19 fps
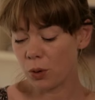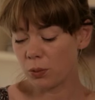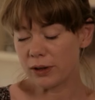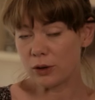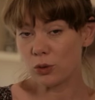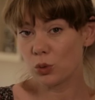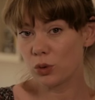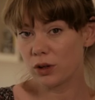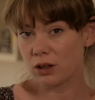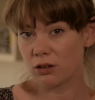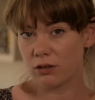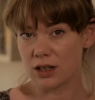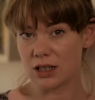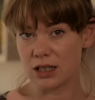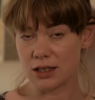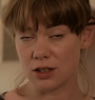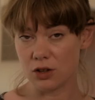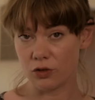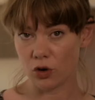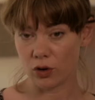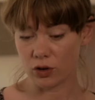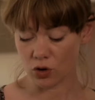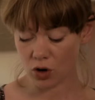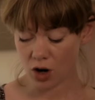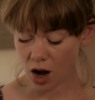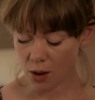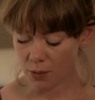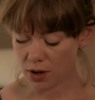Probably all the ingredients you've got in
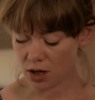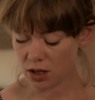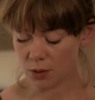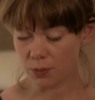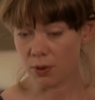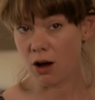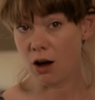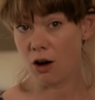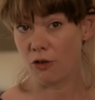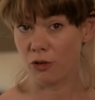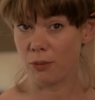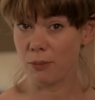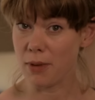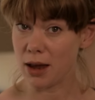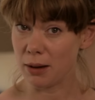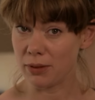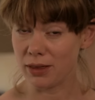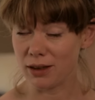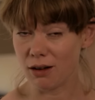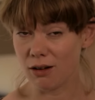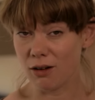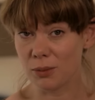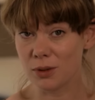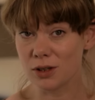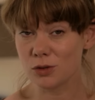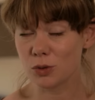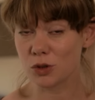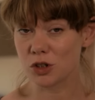your cupboard, apart from maybe the
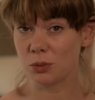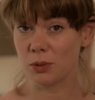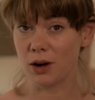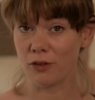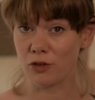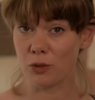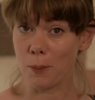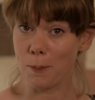almonds, which you might